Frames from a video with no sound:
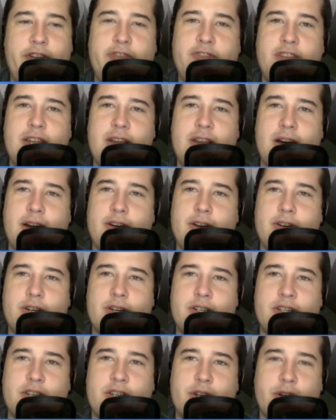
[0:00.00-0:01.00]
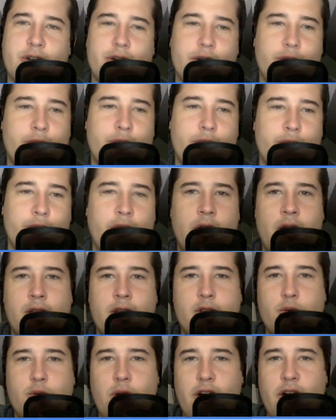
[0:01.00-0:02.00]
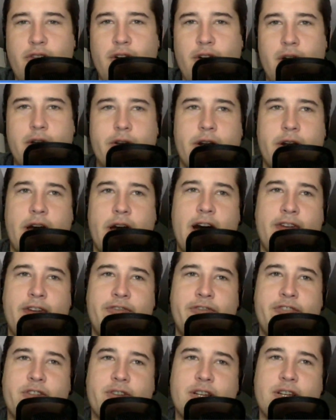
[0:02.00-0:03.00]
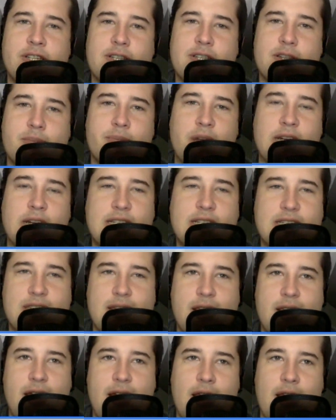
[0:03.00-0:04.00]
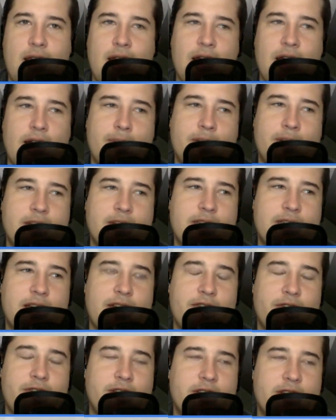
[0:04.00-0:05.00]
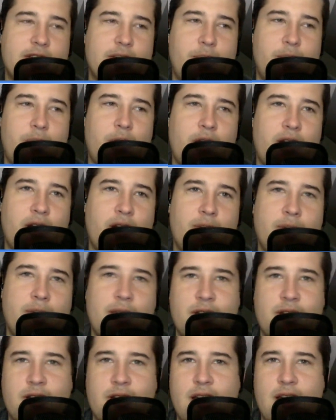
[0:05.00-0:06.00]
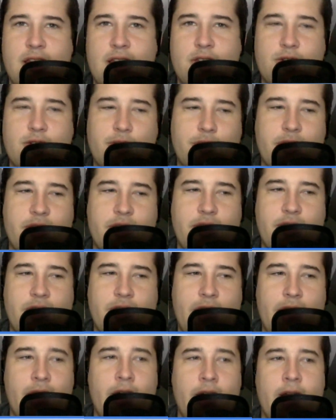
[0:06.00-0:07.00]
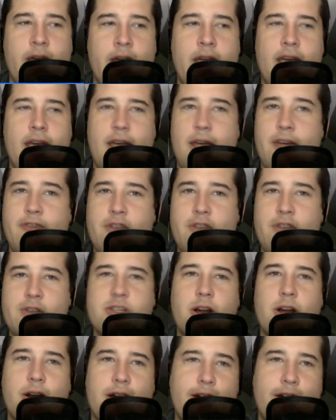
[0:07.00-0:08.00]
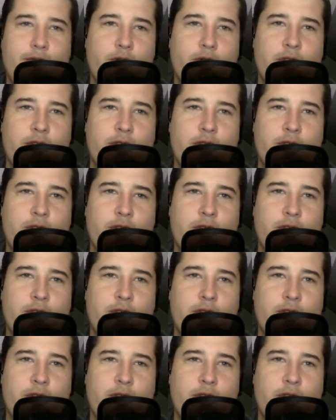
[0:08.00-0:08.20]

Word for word: 1500 to 1200 off the rest of the prices in that lineup he's definitely someone i'm going to be looking at throwing in there if you start